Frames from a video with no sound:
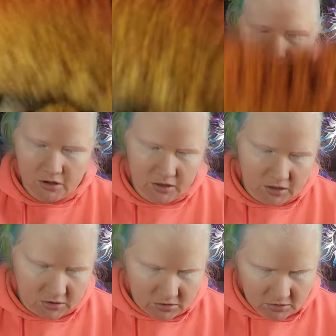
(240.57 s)

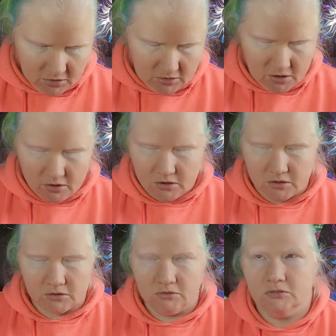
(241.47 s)
cardigan, or not
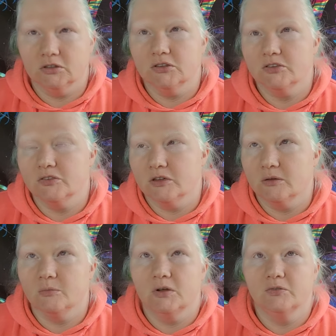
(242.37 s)
cardigan, goodness,
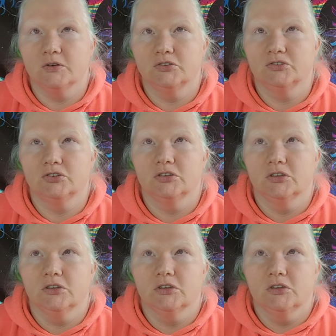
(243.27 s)
um, my first
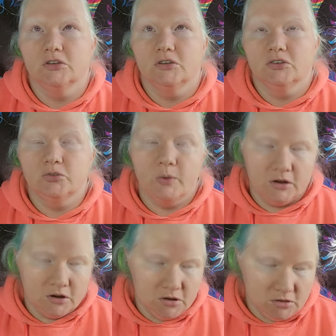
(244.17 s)

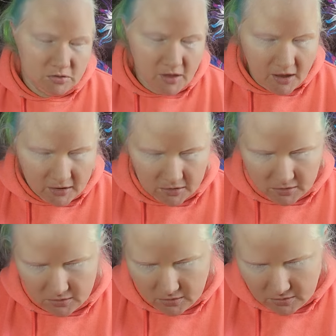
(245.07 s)
sweater that
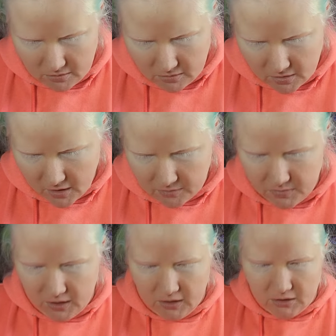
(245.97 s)
I
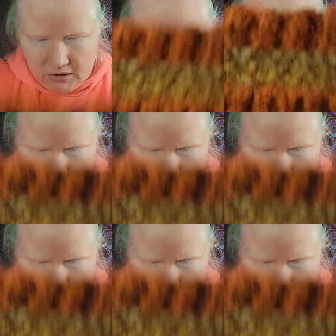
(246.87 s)
made.